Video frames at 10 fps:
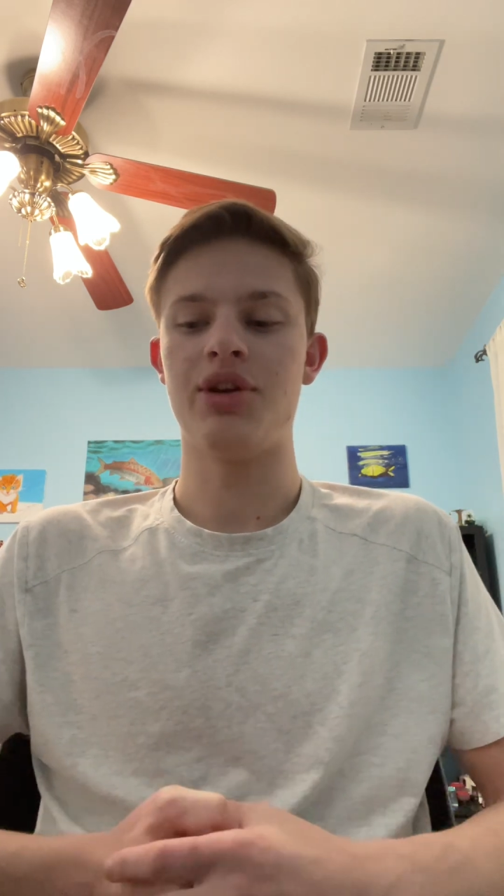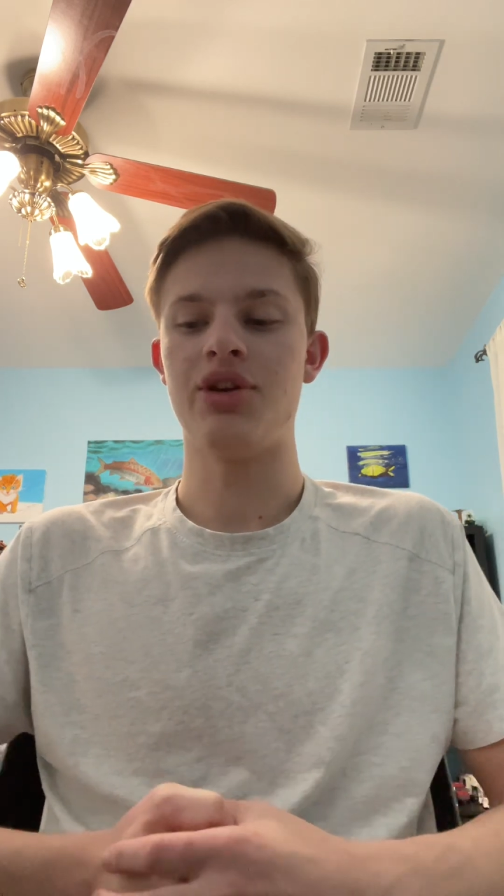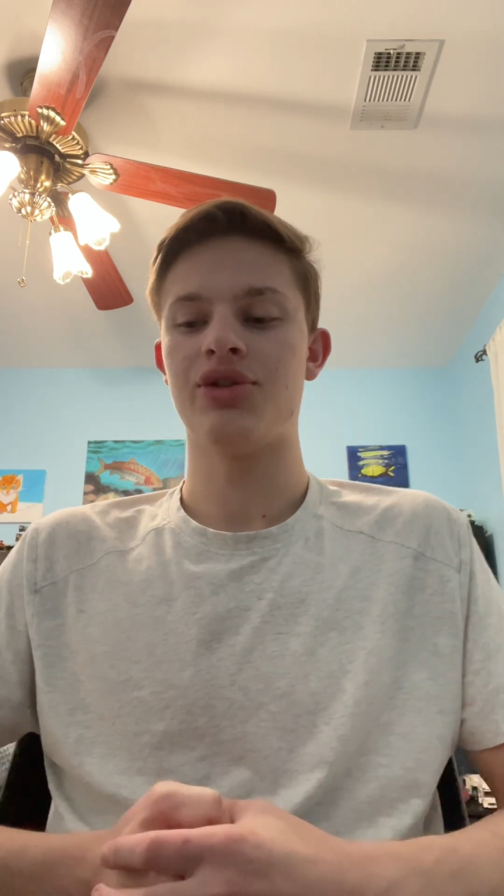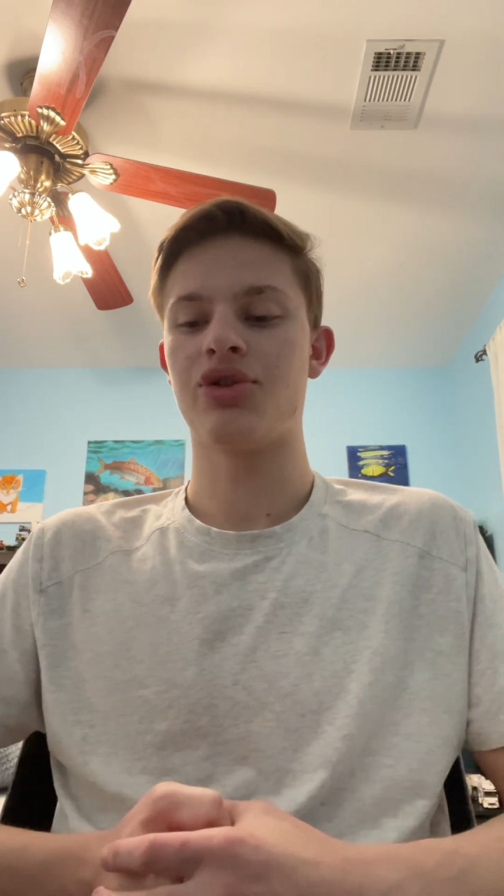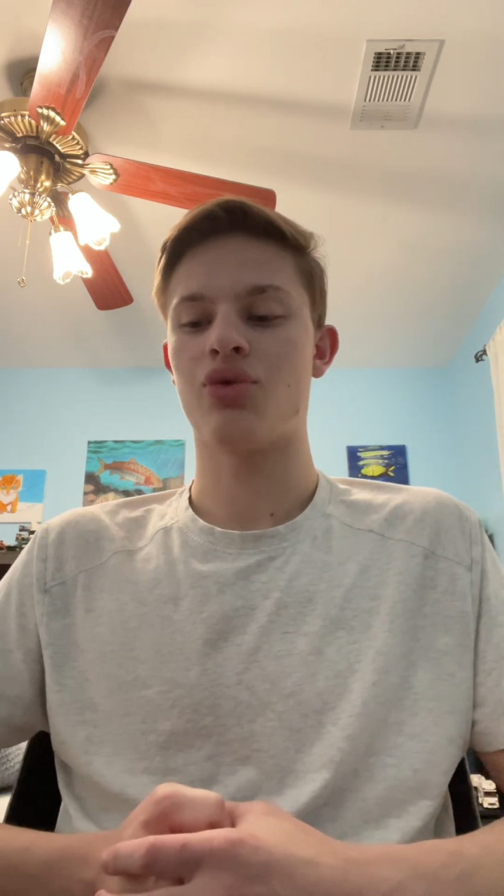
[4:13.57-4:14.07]

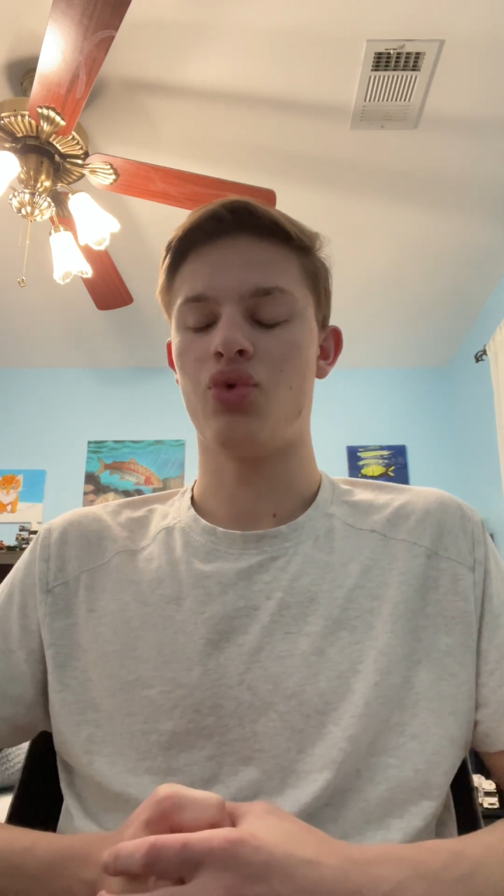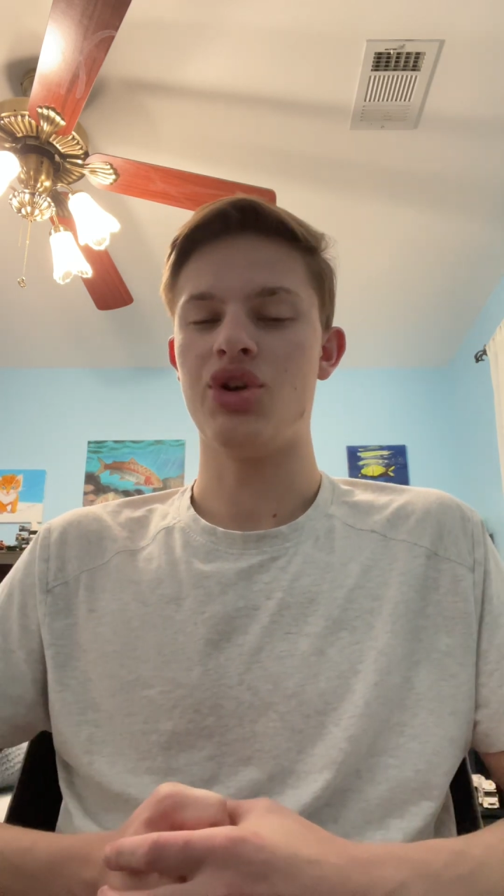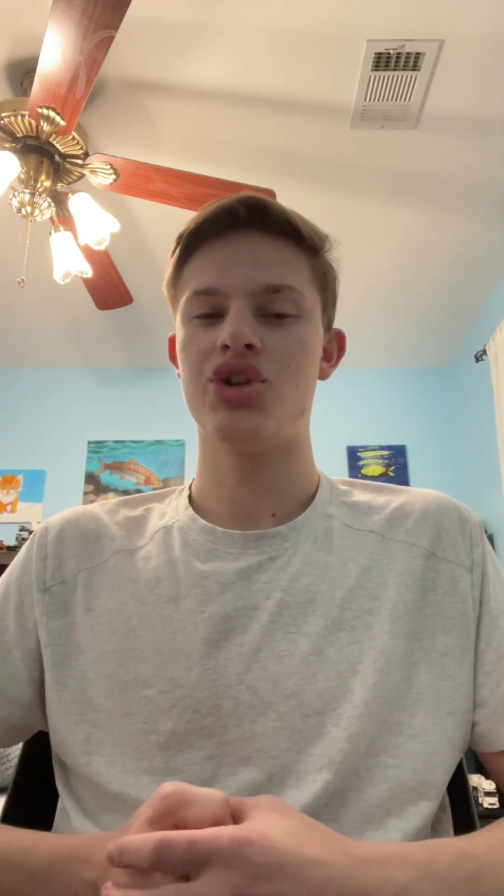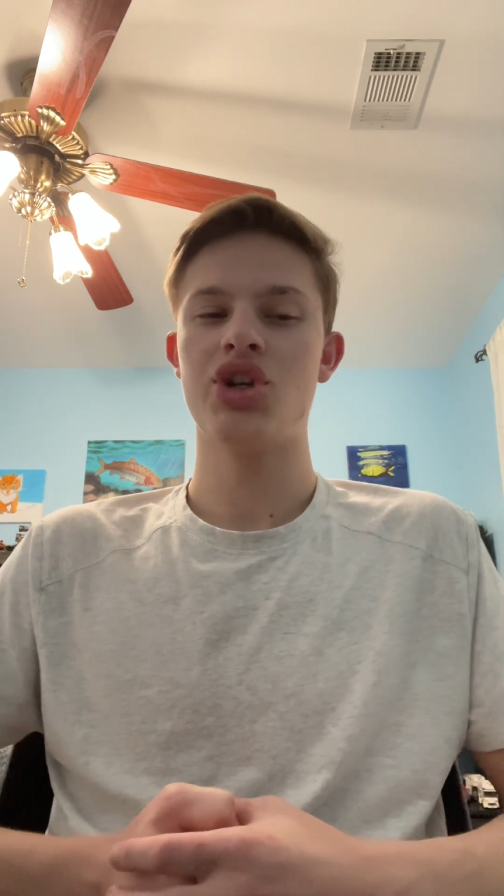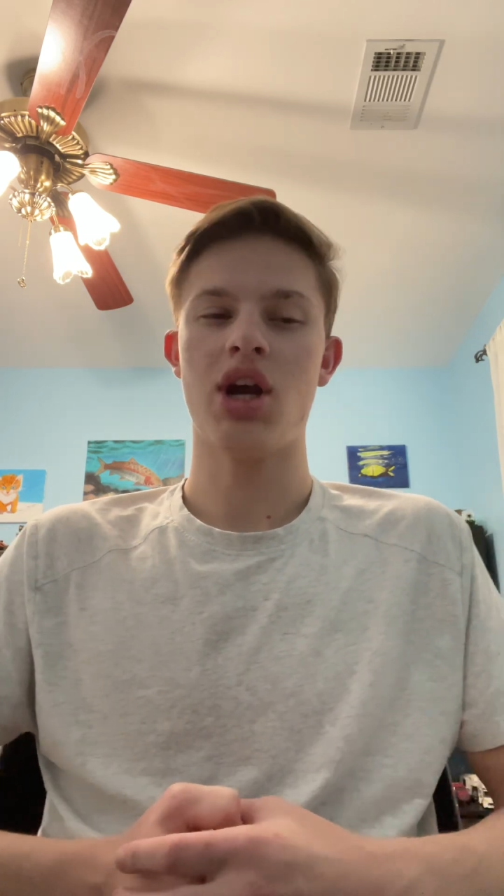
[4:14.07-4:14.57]
these
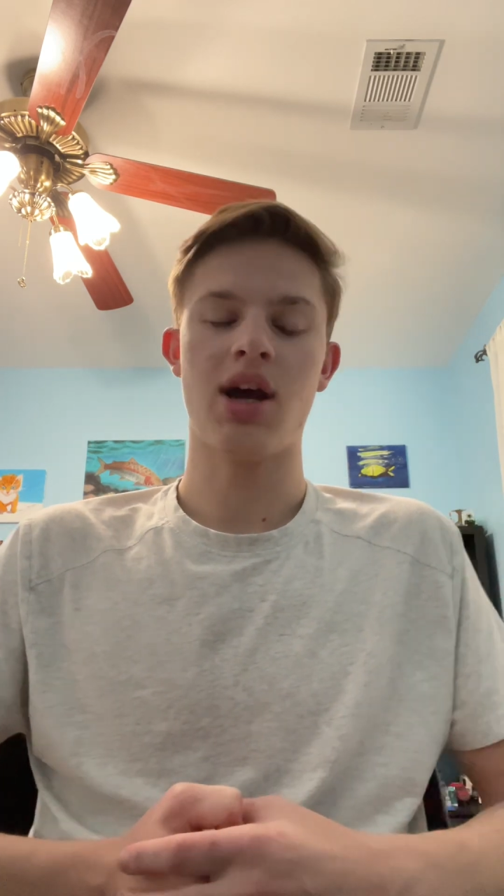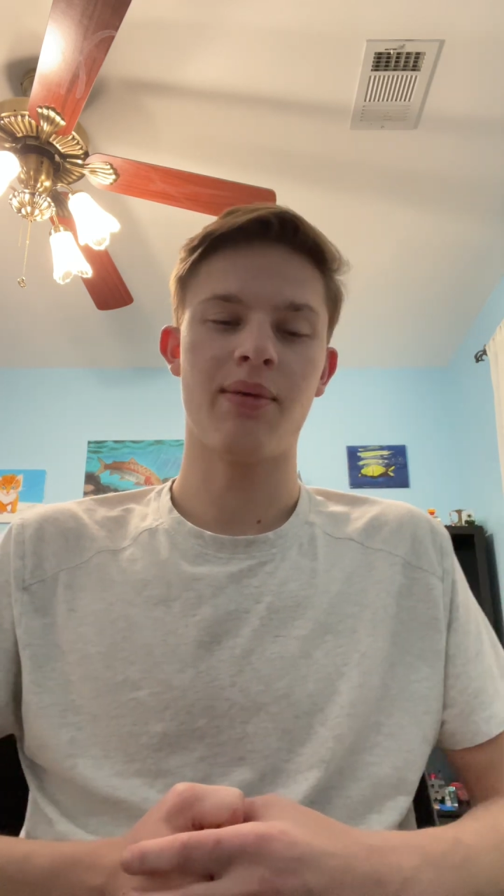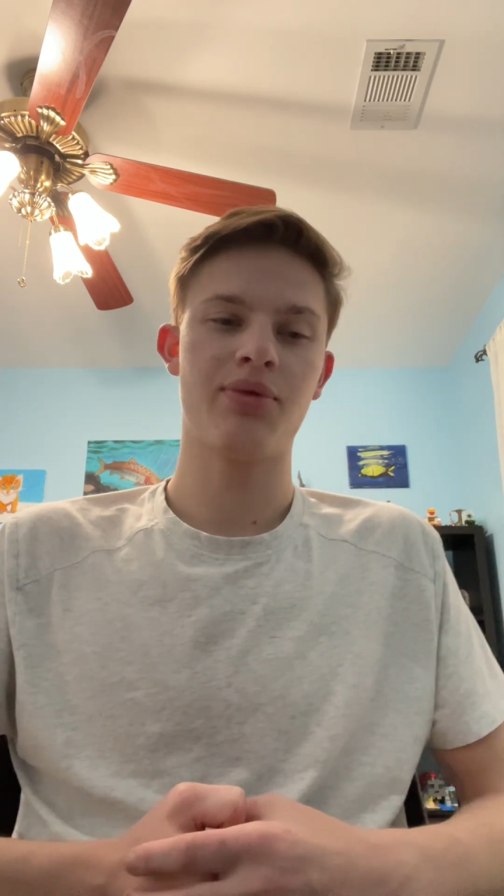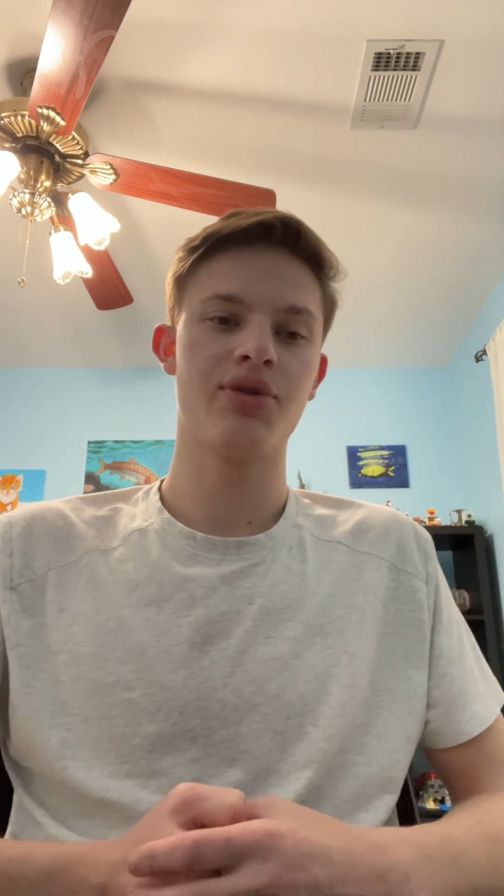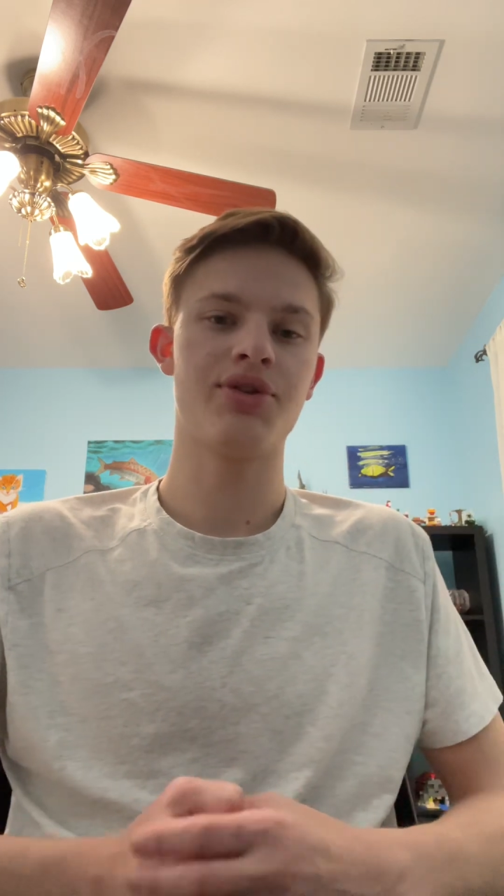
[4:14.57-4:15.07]
3
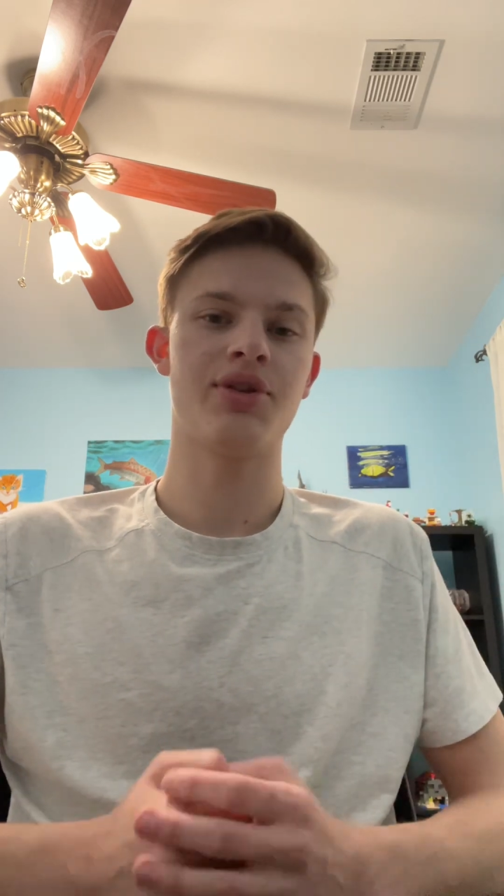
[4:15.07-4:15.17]
chapters,